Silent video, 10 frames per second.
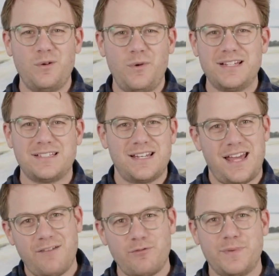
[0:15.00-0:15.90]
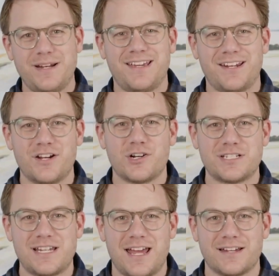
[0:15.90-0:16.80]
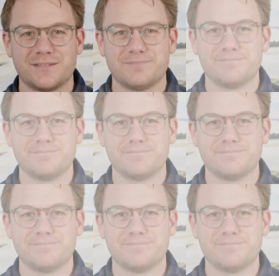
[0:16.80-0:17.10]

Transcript: ways that everybody can understand.